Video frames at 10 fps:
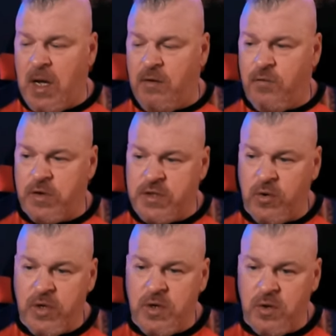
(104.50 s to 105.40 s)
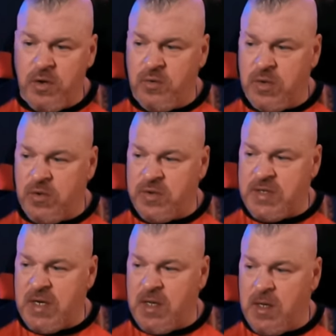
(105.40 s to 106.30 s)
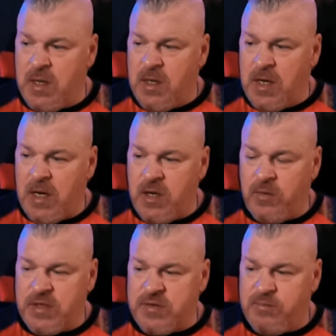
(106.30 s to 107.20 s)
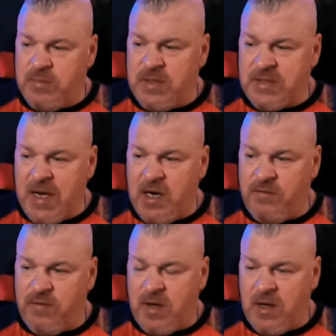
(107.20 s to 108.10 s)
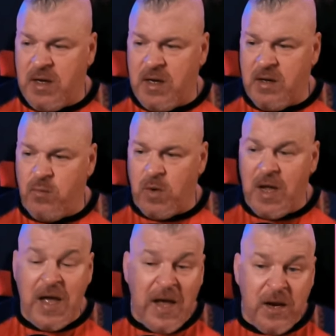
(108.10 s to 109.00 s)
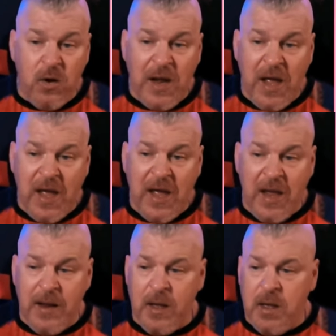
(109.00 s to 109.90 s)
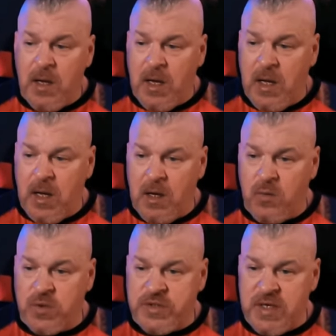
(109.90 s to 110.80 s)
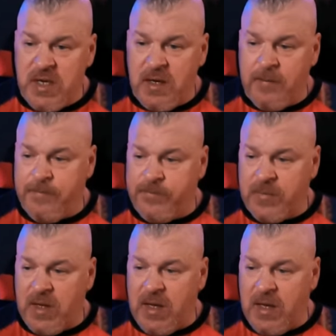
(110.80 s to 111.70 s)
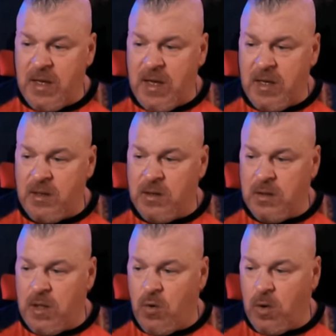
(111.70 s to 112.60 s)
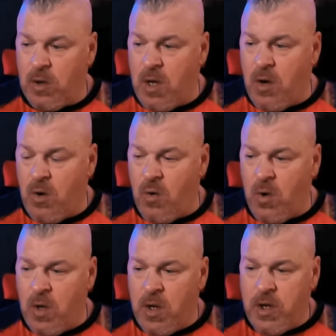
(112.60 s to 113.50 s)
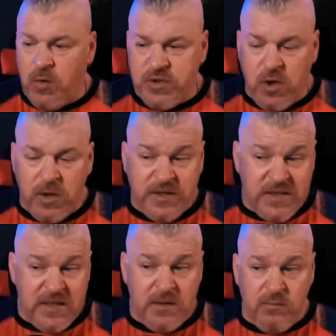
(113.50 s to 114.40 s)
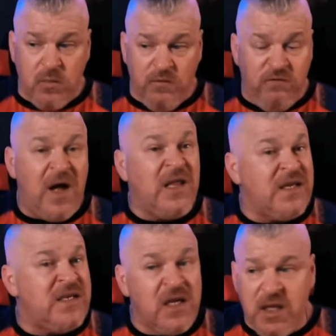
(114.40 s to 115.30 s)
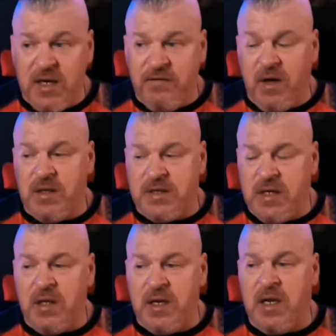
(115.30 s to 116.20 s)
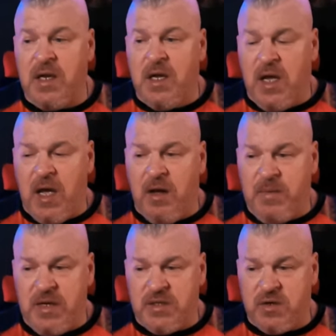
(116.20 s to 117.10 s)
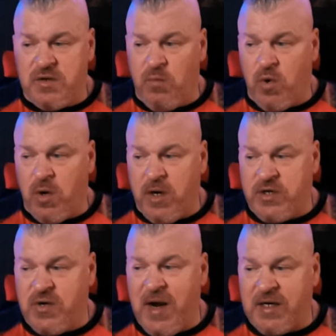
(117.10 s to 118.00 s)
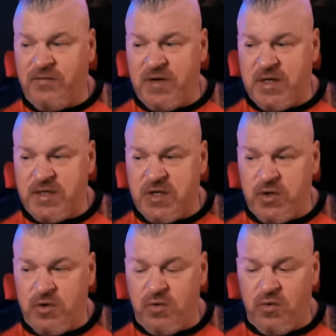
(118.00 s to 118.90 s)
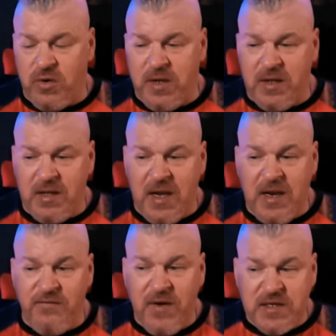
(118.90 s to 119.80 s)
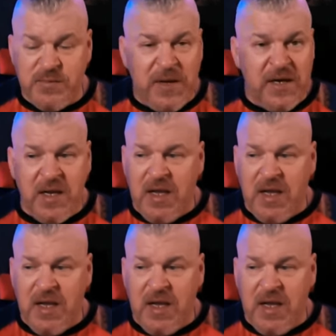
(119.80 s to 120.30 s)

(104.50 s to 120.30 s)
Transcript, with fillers: for a token. You you you see, you know, this this kind of a a higher high. we're seeing a a lower low know, we're starting to see volatility. Volatility uh, means there's more attractiveness to uh, an investment,